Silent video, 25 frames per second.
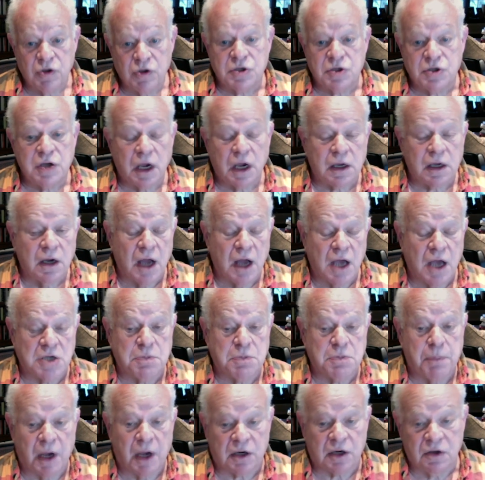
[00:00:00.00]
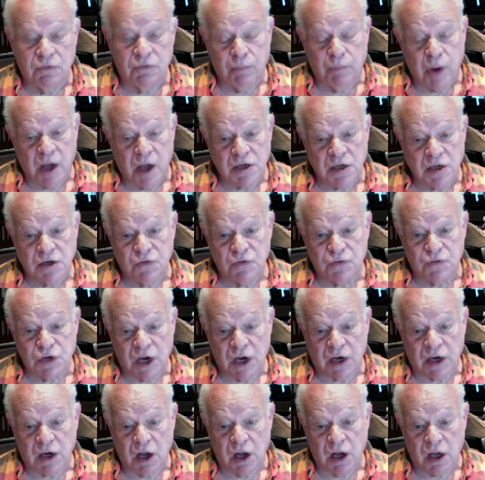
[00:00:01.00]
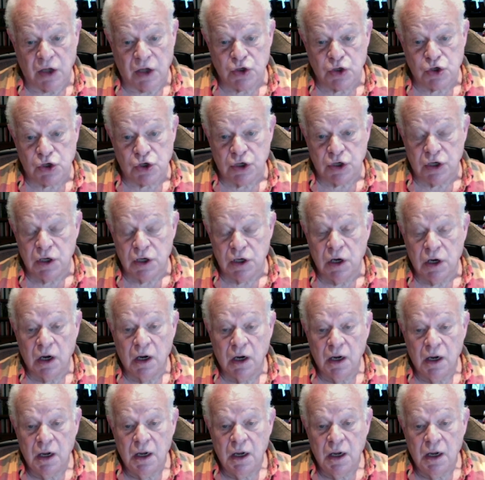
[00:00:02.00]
The second aspect of positive psychology